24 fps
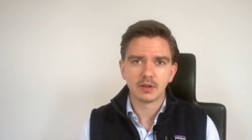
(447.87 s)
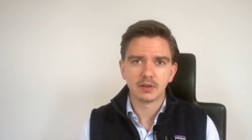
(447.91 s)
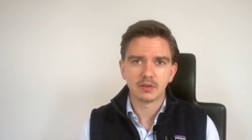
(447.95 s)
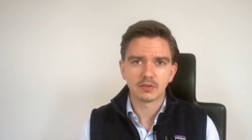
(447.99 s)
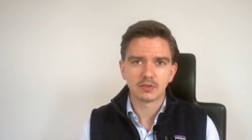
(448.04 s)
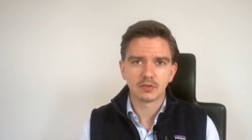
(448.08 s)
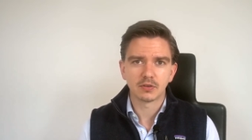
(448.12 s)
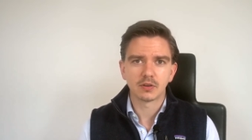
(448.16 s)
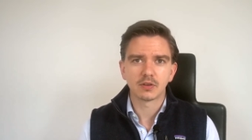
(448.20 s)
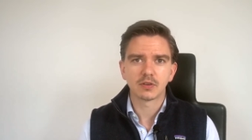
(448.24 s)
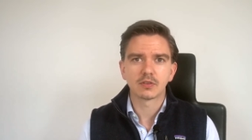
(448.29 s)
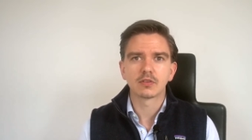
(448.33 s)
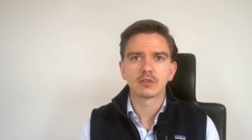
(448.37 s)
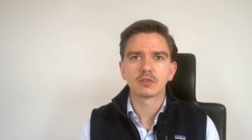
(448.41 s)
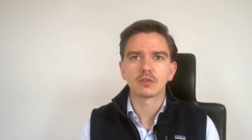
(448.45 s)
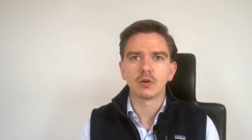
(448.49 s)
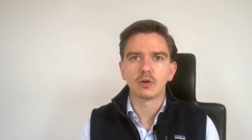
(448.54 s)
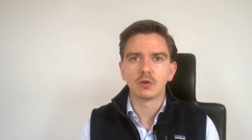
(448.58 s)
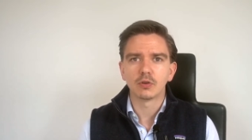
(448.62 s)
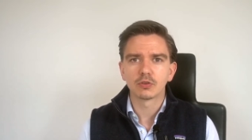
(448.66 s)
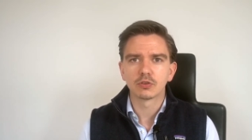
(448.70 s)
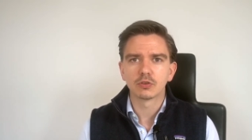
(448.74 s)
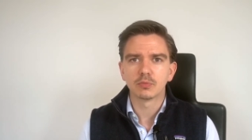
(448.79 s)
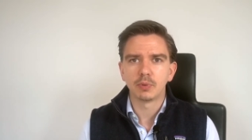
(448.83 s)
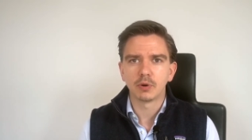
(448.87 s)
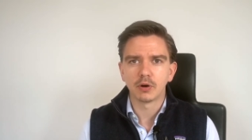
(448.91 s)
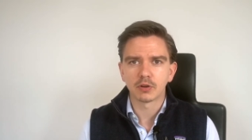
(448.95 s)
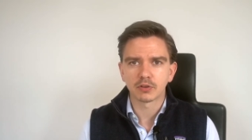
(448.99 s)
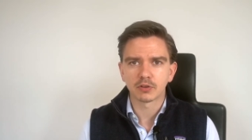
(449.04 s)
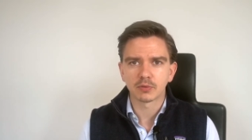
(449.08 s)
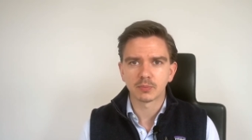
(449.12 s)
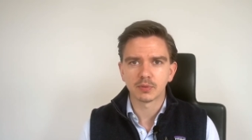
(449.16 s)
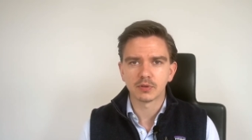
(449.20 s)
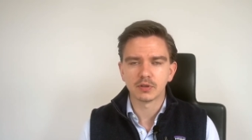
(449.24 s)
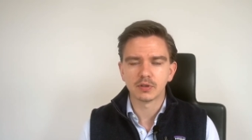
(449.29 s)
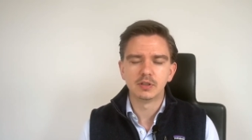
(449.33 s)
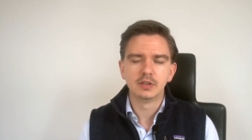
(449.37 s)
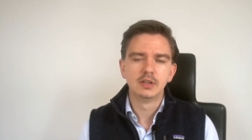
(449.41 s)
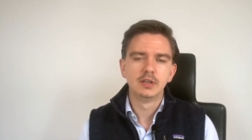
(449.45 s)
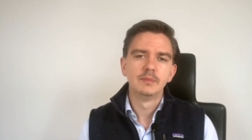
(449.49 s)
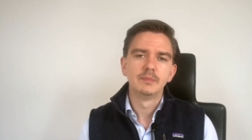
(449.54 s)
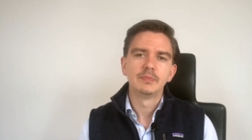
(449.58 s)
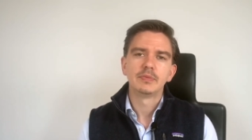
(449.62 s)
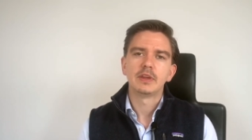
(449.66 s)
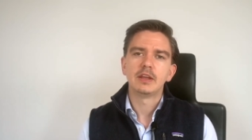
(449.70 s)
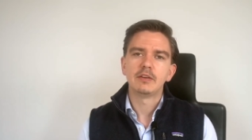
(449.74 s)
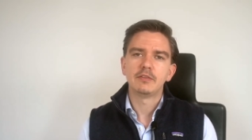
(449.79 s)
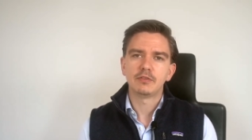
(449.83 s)
So this is also possible
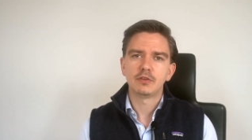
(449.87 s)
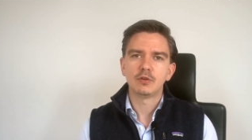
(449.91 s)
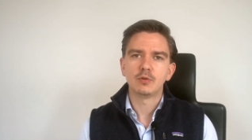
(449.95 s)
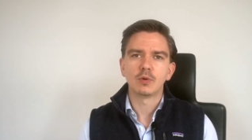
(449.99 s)
if you